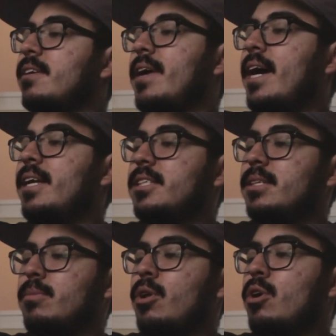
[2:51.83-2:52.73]
of adding
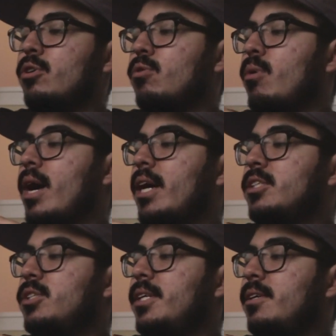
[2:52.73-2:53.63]
some longer
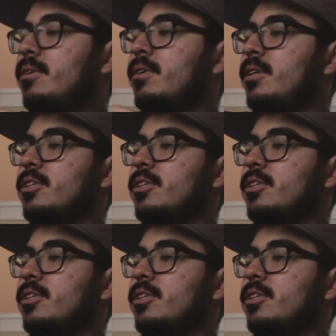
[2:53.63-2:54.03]
rods here,